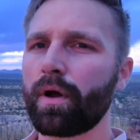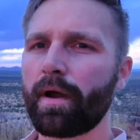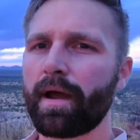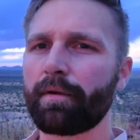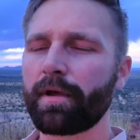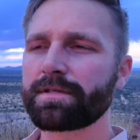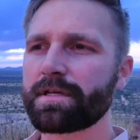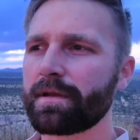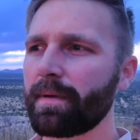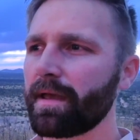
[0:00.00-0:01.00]
Alright, I raced
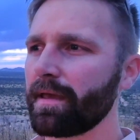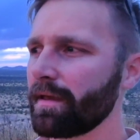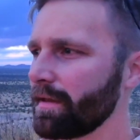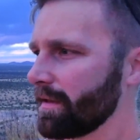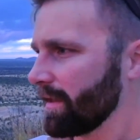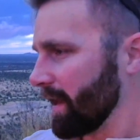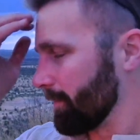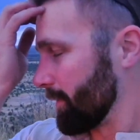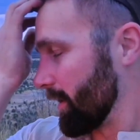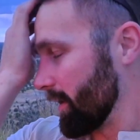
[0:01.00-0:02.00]
into my
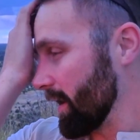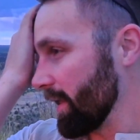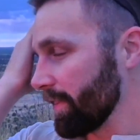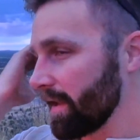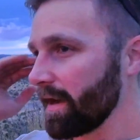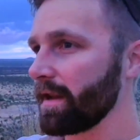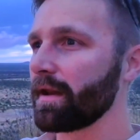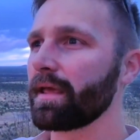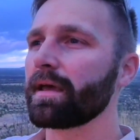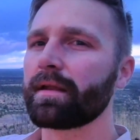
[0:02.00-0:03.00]
campground today thinking I needed
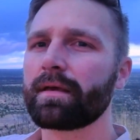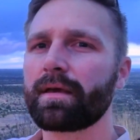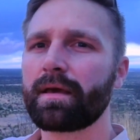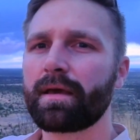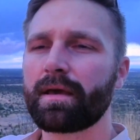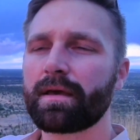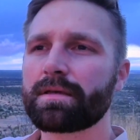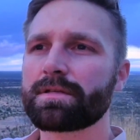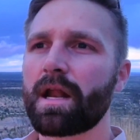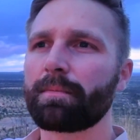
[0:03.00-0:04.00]
to get
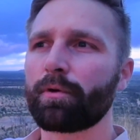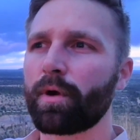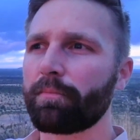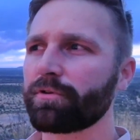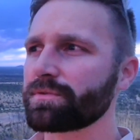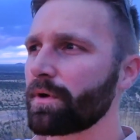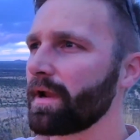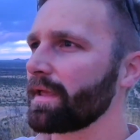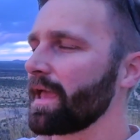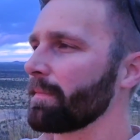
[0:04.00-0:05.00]
set up real quick before some
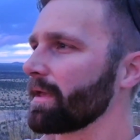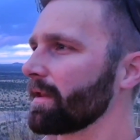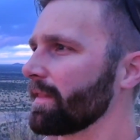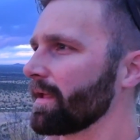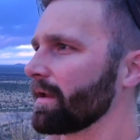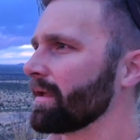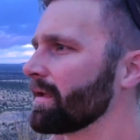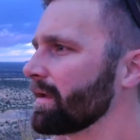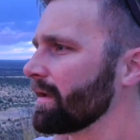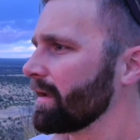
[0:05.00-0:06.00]
rain came in, and then
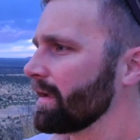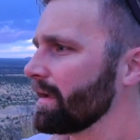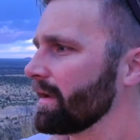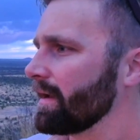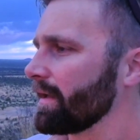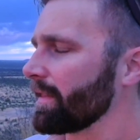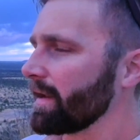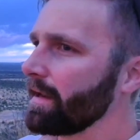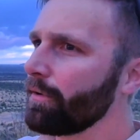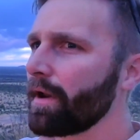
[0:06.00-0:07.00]
I
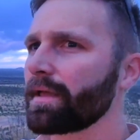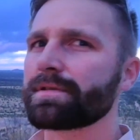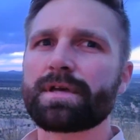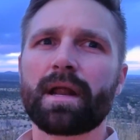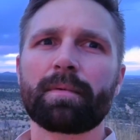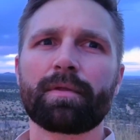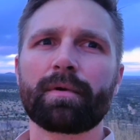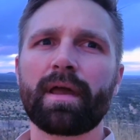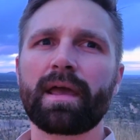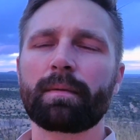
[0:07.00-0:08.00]
thought, you know what, I can set up in the
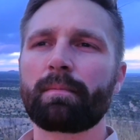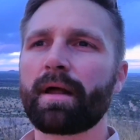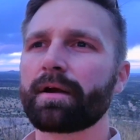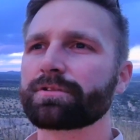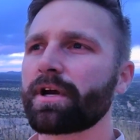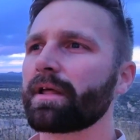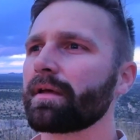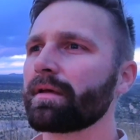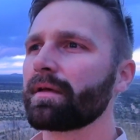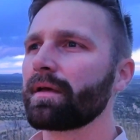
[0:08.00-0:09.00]
rain. It'd be better to try to
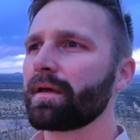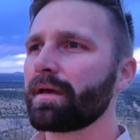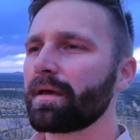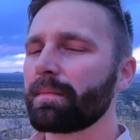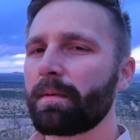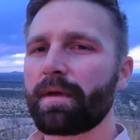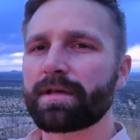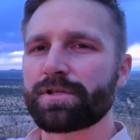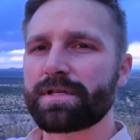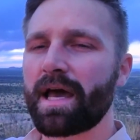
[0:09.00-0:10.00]
maybe
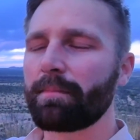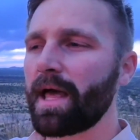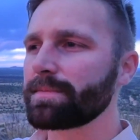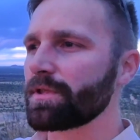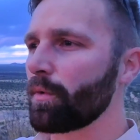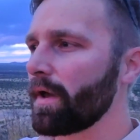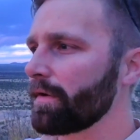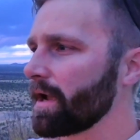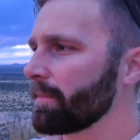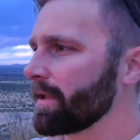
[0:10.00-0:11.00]
catch a time lapse of the
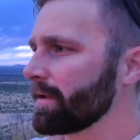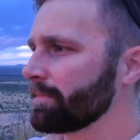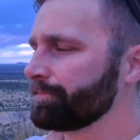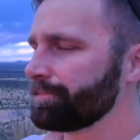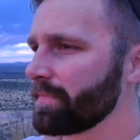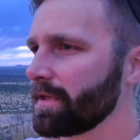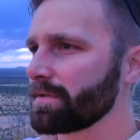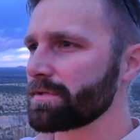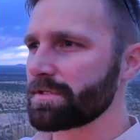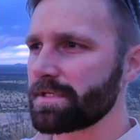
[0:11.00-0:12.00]
weather coming in.
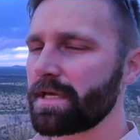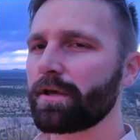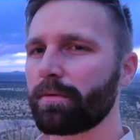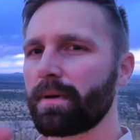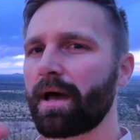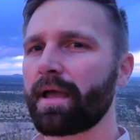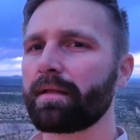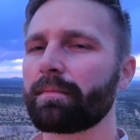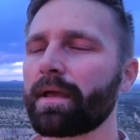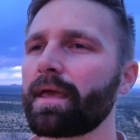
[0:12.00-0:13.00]
So there's this hill
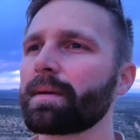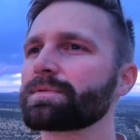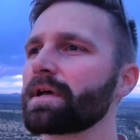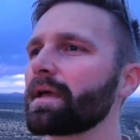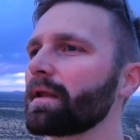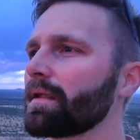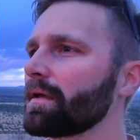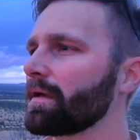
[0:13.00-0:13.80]
behind my campsite.